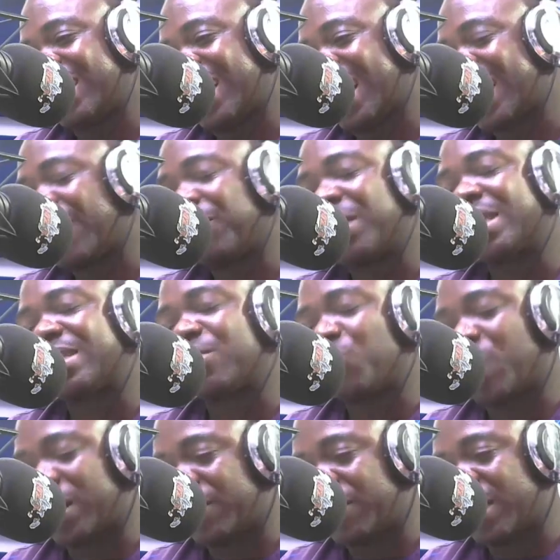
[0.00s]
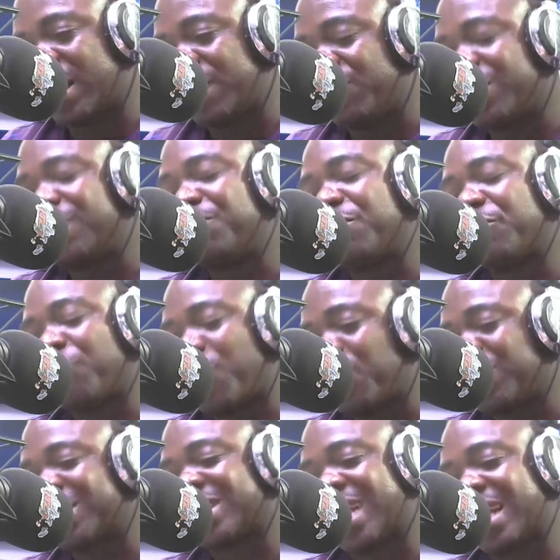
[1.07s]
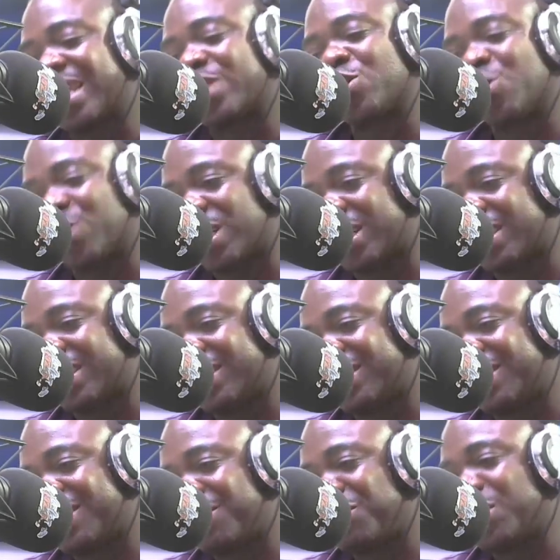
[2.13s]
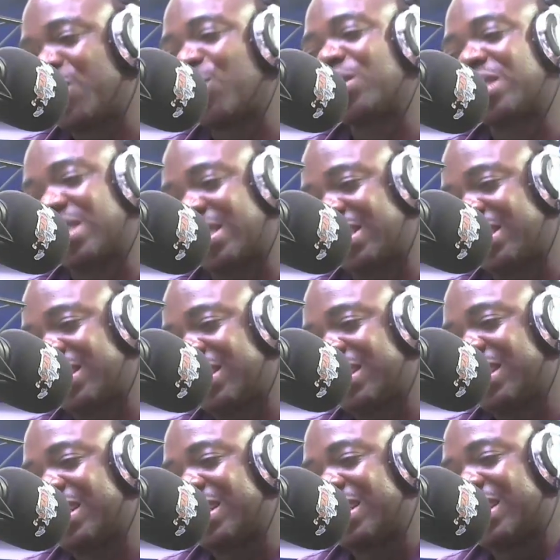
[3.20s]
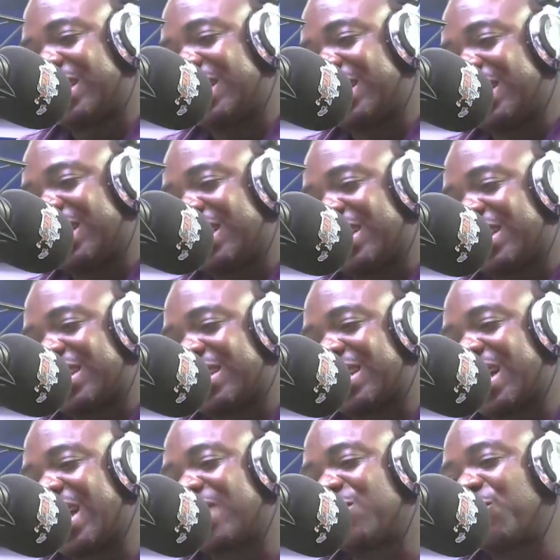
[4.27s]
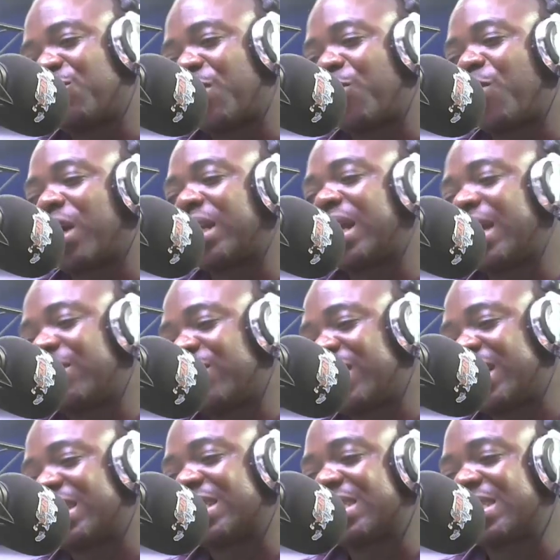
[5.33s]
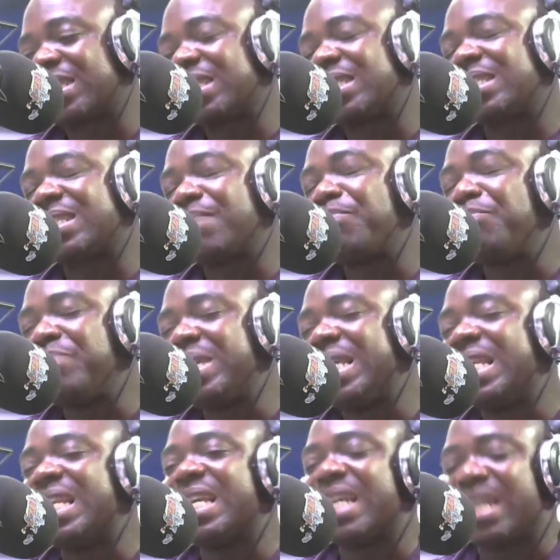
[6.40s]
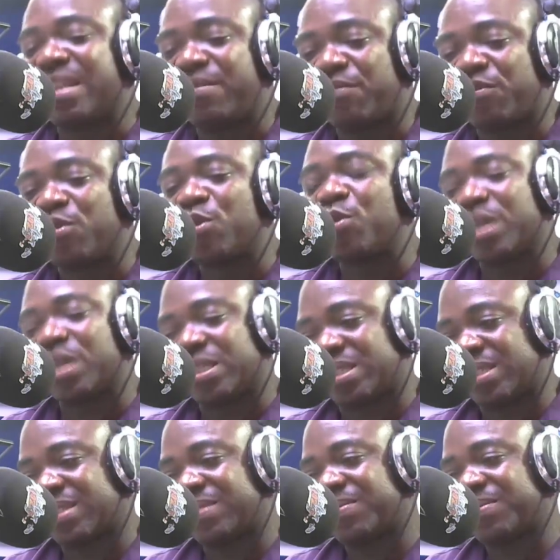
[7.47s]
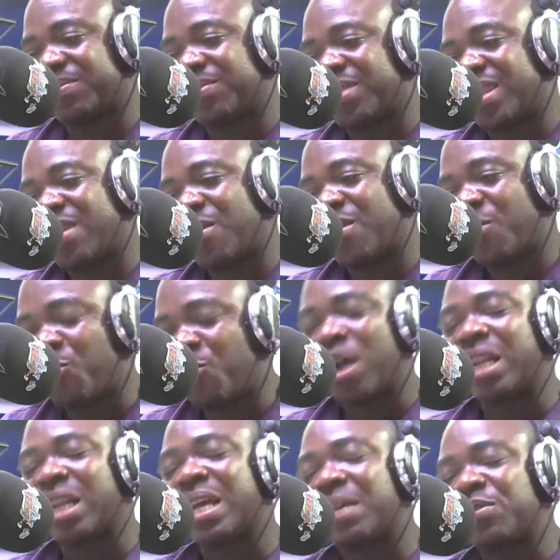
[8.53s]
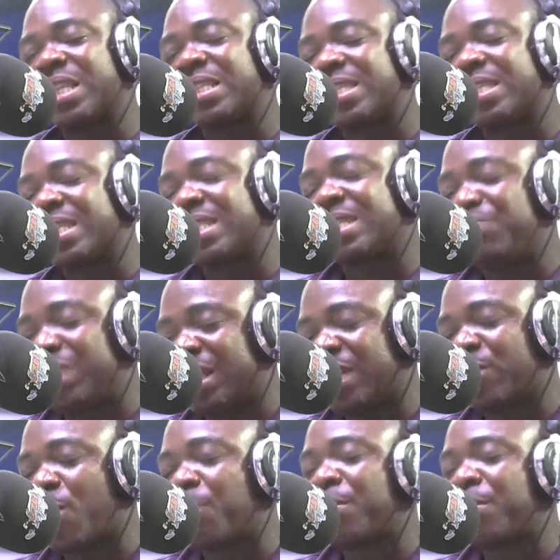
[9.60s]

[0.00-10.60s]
I can mention one even before we start the talking. Beyoncé. She has over 160 million followers. 160 million.